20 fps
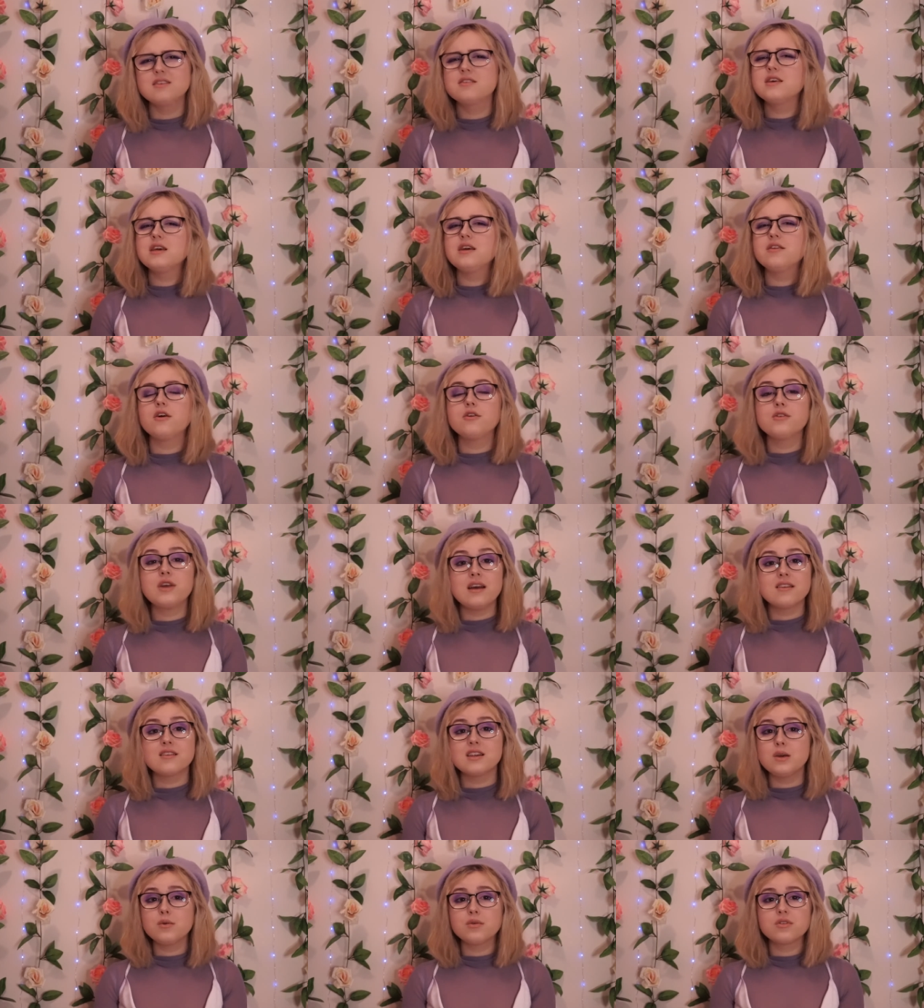see, though
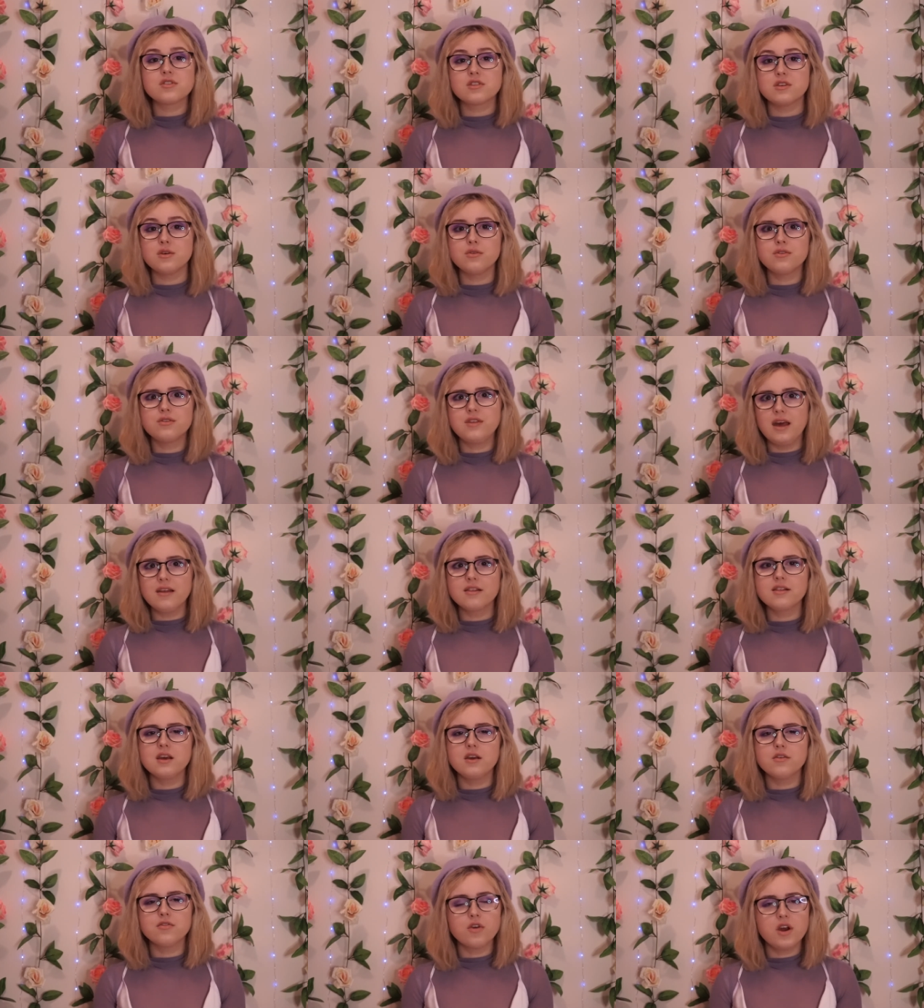Natalie was still
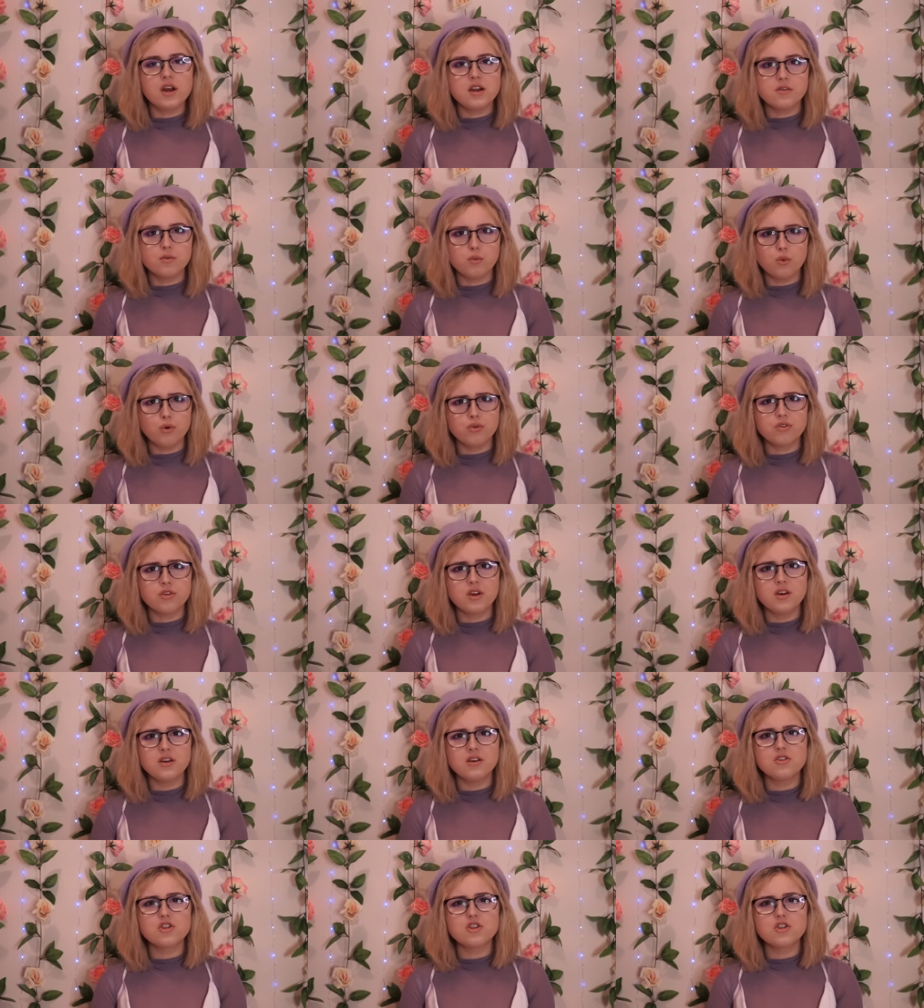deathly afraid of water,